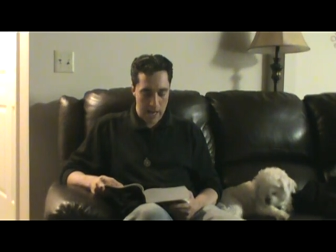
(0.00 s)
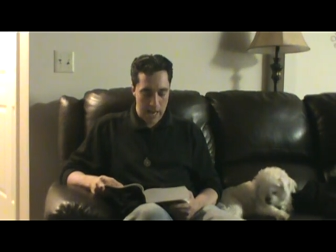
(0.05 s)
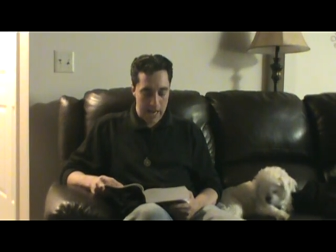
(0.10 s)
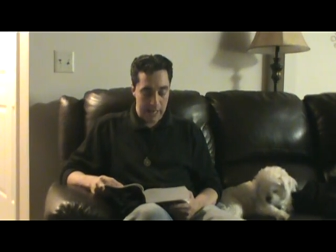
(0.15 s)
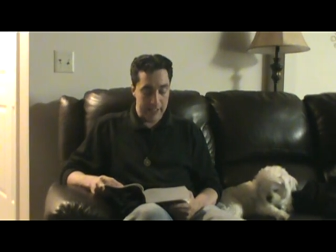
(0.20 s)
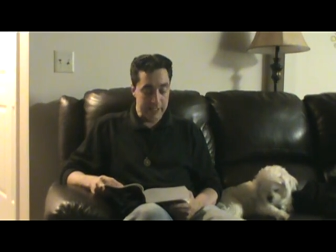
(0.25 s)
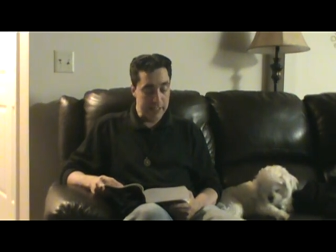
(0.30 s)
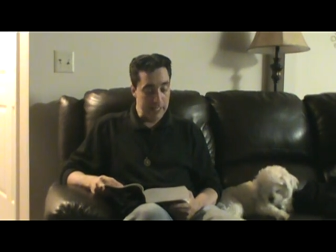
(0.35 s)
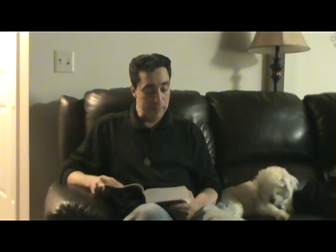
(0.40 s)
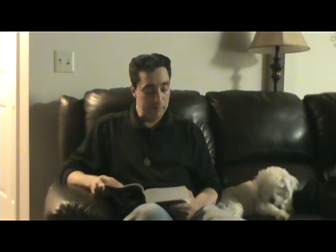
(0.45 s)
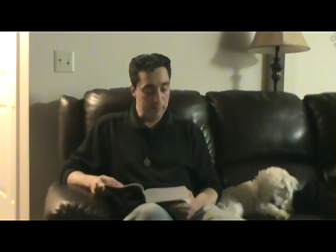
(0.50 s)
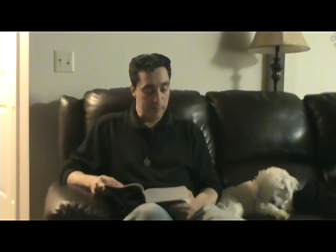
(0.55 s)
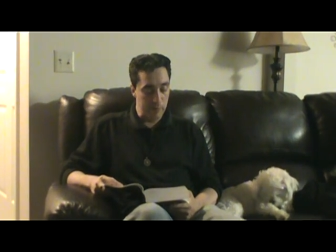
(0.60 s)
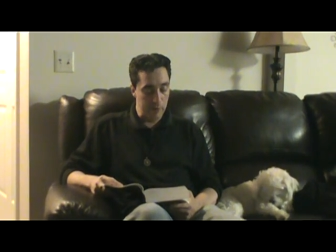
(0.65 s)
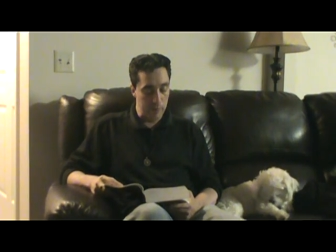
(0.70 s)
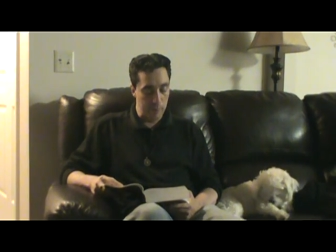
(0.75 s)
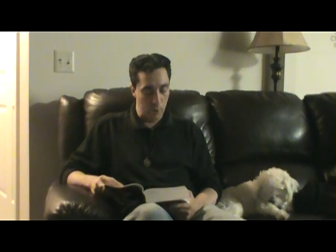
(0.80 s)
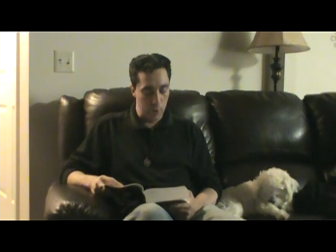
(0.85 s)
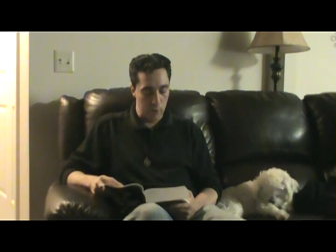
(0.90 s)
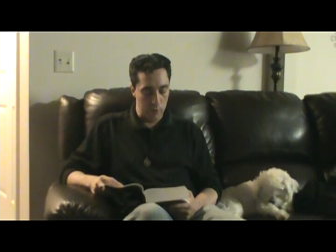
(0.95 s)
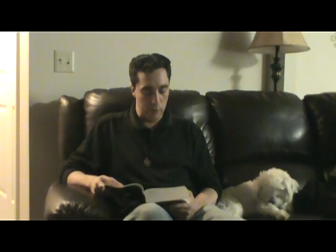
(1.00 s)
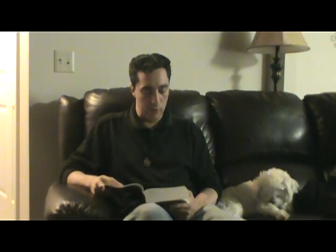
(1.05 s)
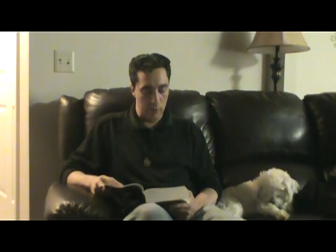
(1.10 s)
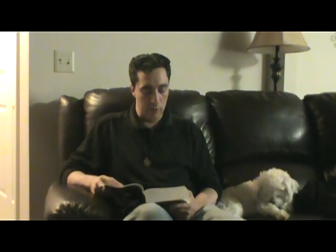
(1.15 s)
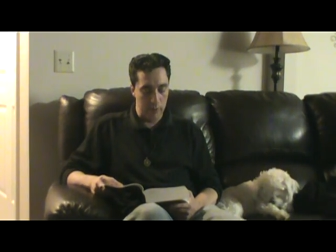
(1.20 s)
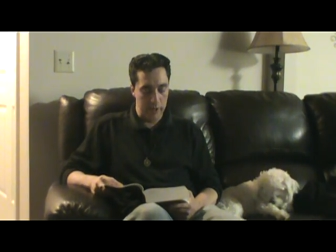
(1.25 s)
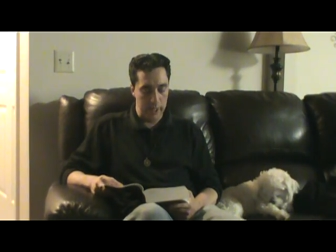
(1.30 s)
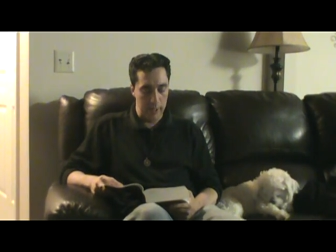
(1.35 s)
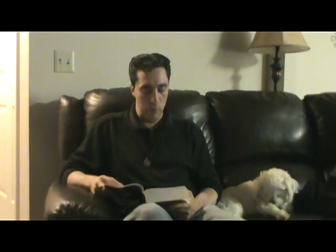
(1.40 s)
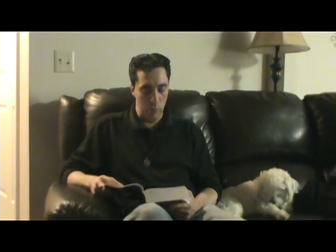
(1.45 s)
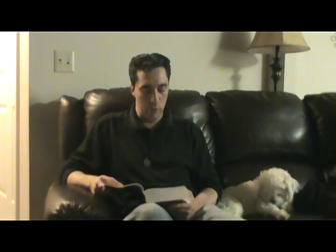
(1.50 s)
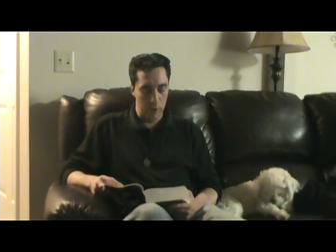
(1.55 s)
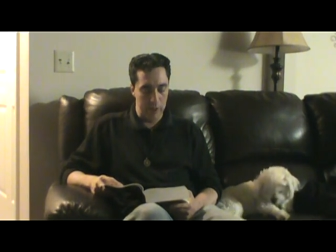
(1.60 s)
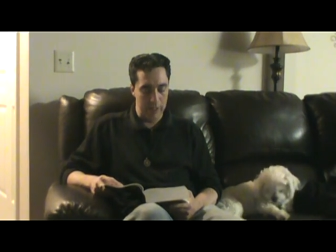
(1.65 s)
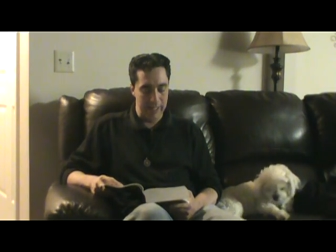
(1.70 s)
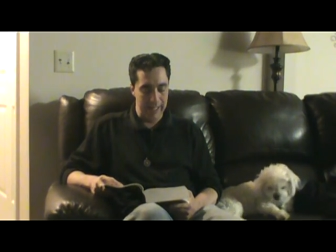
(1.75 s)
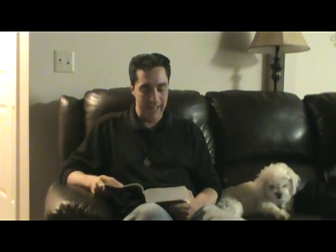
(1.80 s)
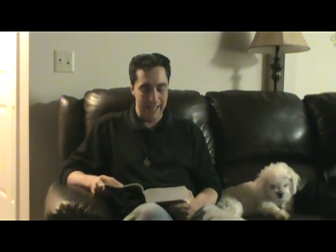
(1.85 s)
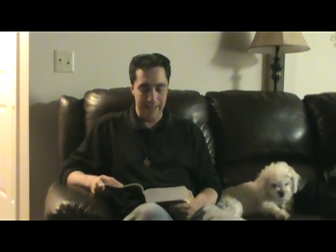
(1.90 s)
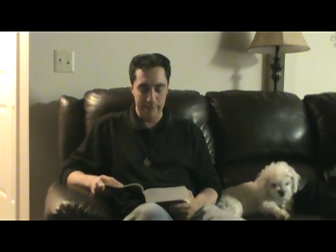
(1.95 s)
Except for the murderer, he
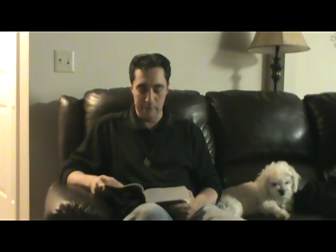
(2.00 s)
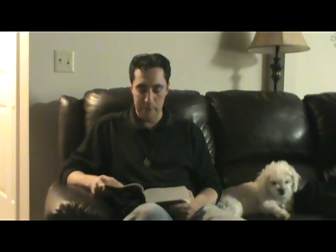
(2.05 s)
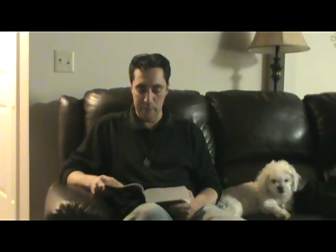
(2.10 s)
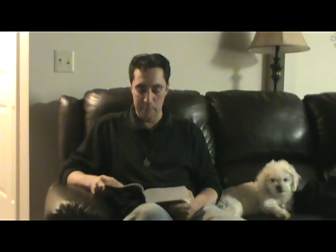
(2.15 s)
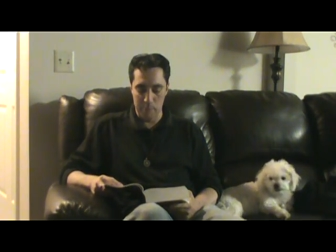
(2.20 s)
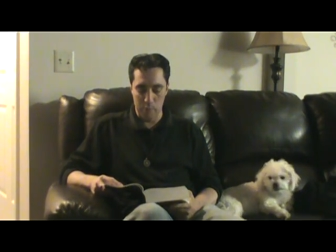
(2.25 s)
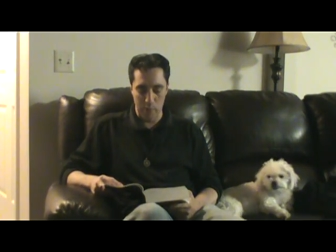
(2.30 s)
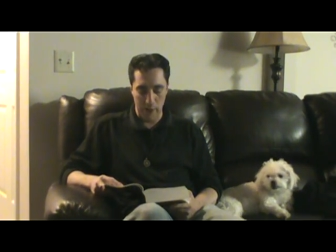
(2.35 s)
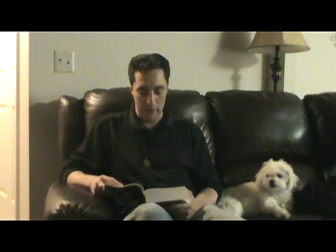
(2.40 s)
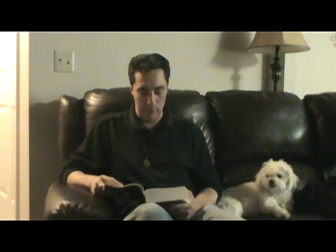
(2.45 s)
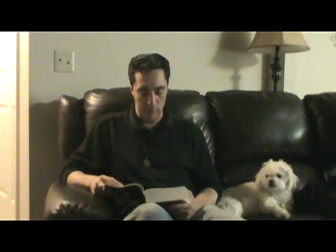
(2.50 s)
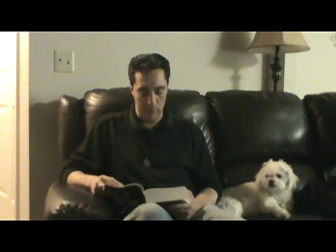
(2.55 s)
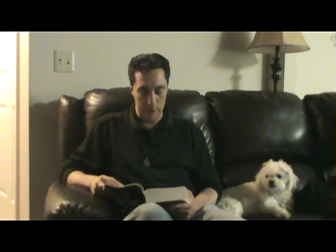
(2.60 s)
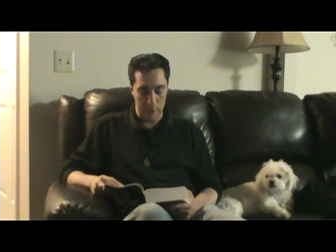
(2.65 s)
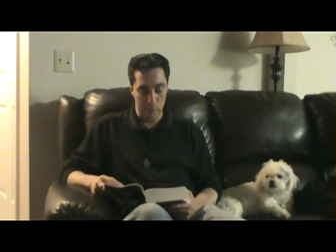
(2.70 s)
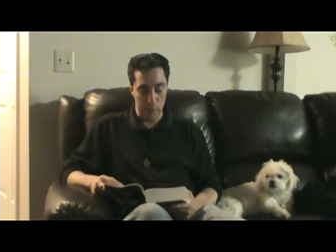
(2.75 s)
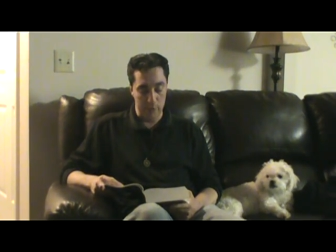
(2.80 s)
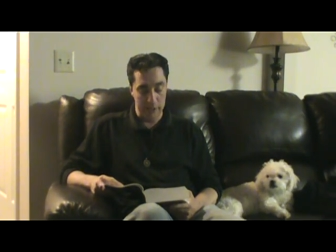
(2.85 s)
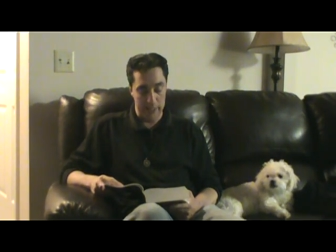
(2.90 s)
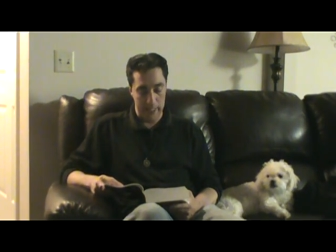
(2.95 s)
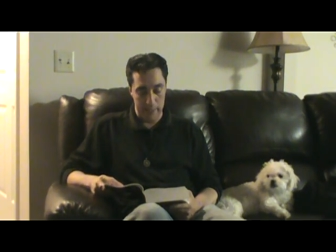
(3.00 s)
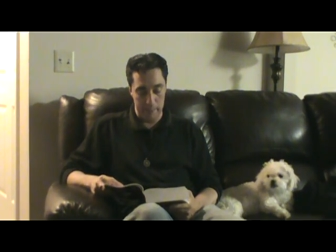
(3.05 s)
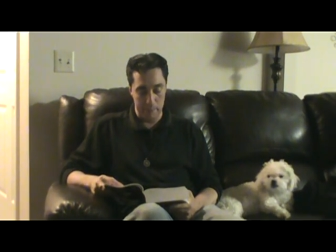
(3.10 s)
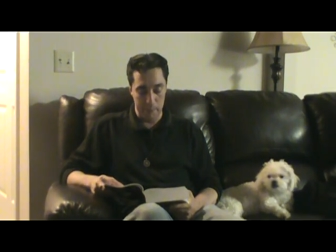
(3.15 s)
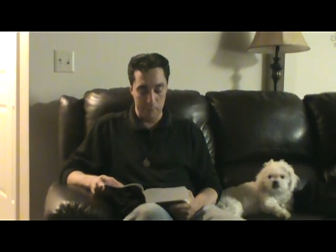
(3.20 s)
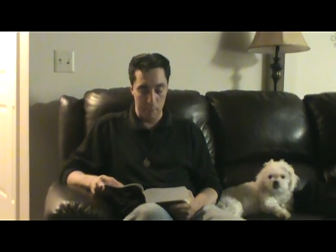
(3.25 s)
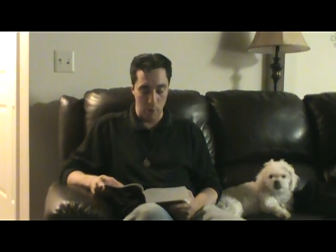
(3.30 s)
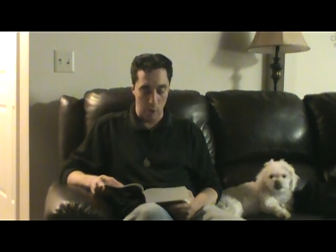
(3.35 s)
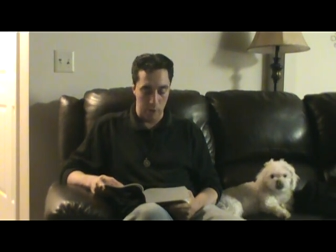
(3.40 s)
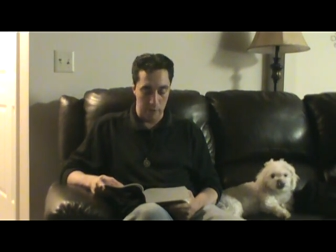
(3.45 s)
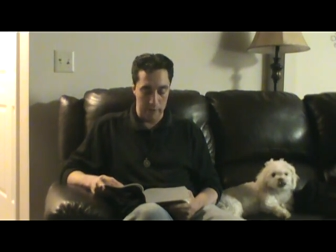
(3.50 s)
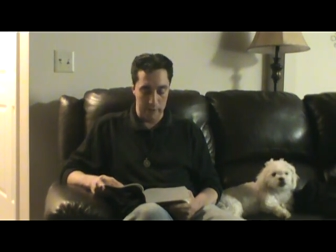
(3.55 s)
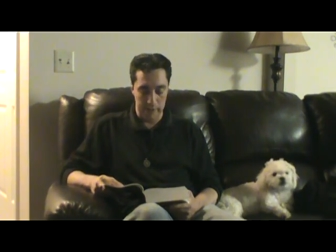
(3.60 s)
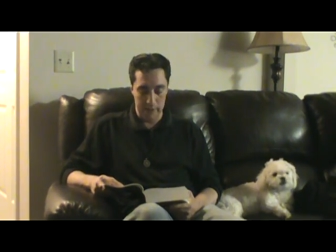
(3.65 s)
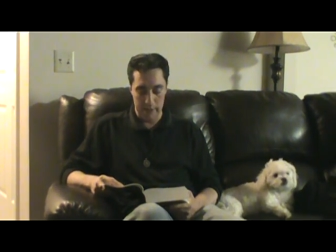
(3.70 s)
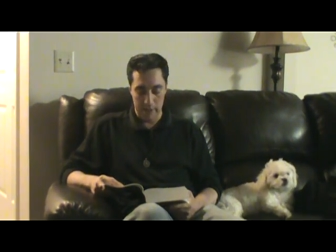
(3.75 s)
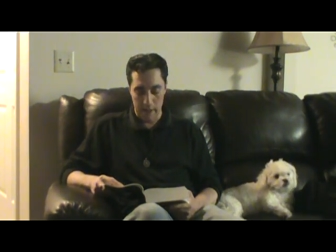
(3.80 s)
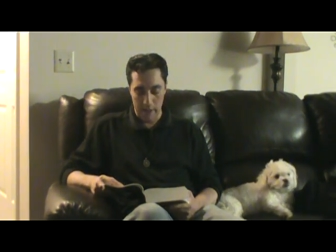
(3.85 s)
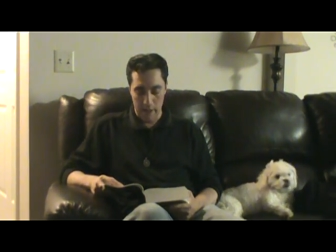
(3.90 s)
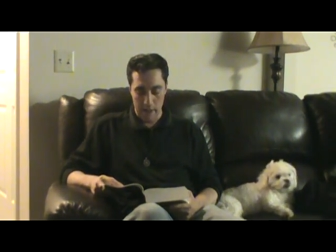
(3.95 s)
would not have been prayed with, redeemed, pardoned.